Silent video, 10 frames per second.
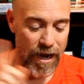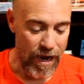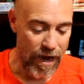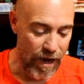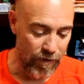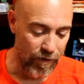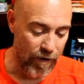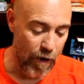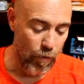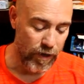And
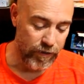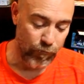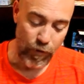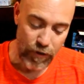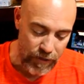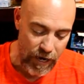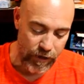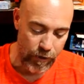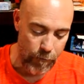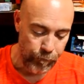I want to first
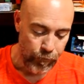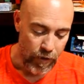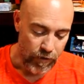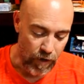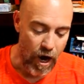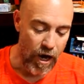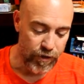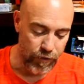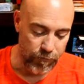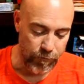take you to
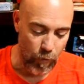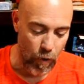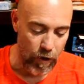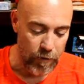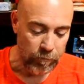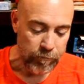Asha 4.